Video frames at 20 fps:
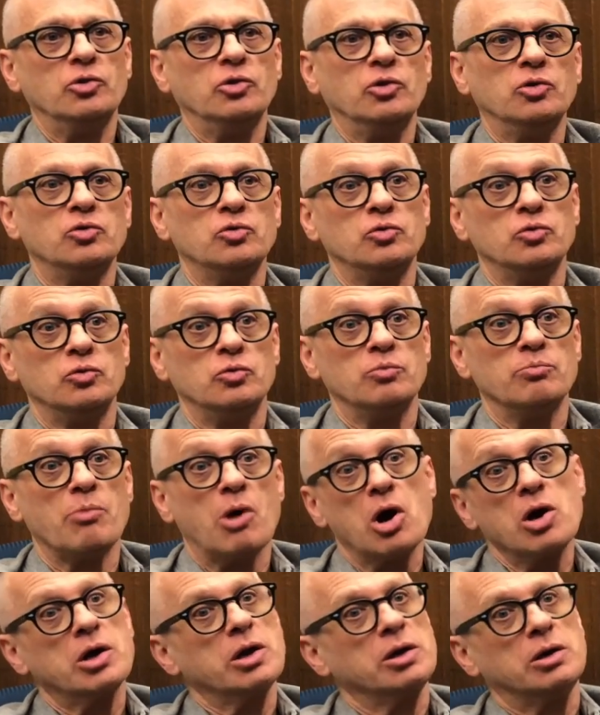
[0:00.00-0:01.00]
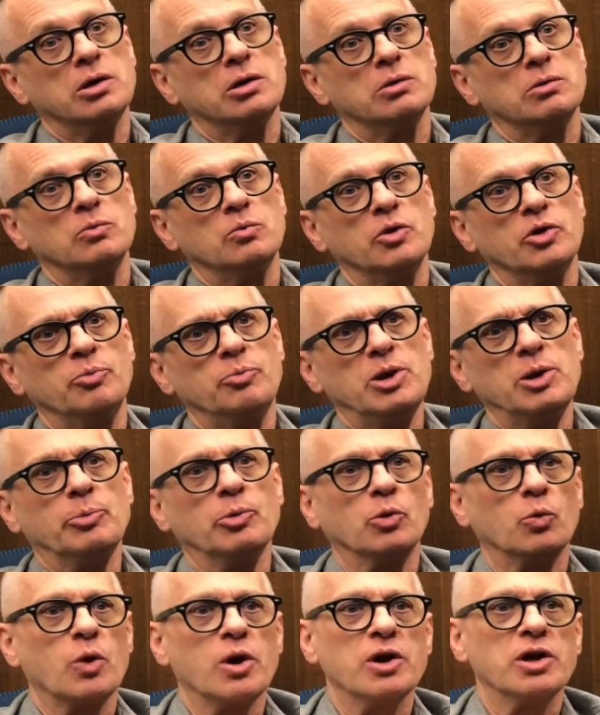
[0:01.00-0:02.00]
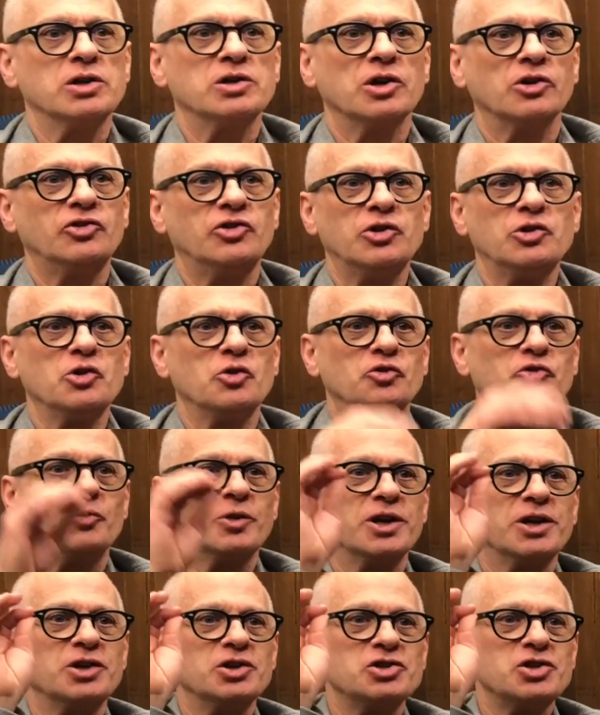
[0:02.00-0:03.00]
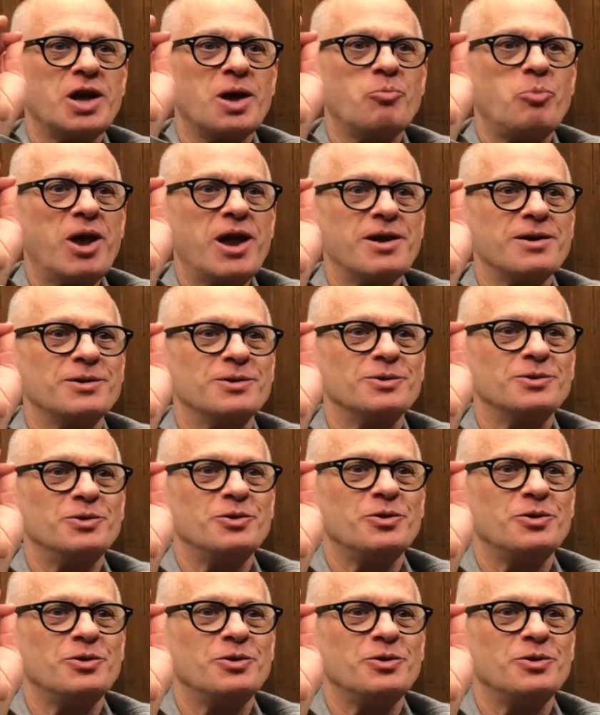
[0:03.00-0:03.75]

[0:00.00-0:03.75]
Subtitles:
who market it with people wearing tuxedos drinking champagne,